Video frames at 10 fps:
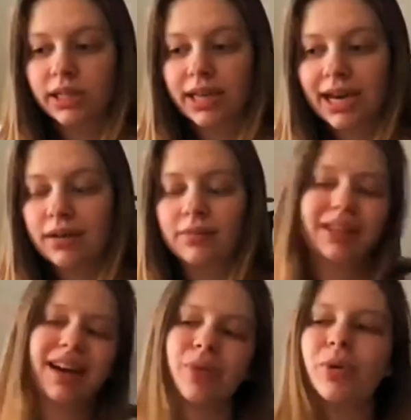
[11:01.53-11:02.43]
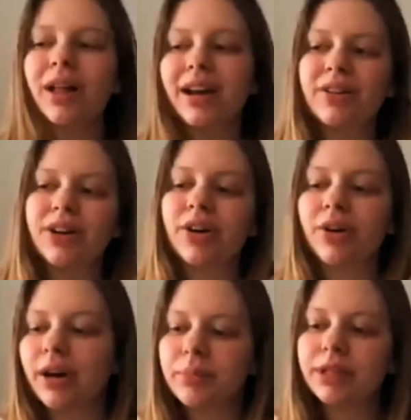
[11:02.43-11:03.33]
Yeah, well, I don't know.
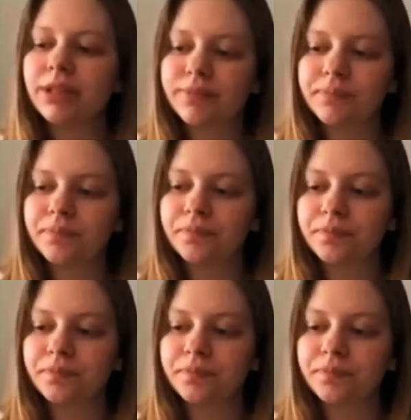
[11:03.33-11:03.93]
I mean,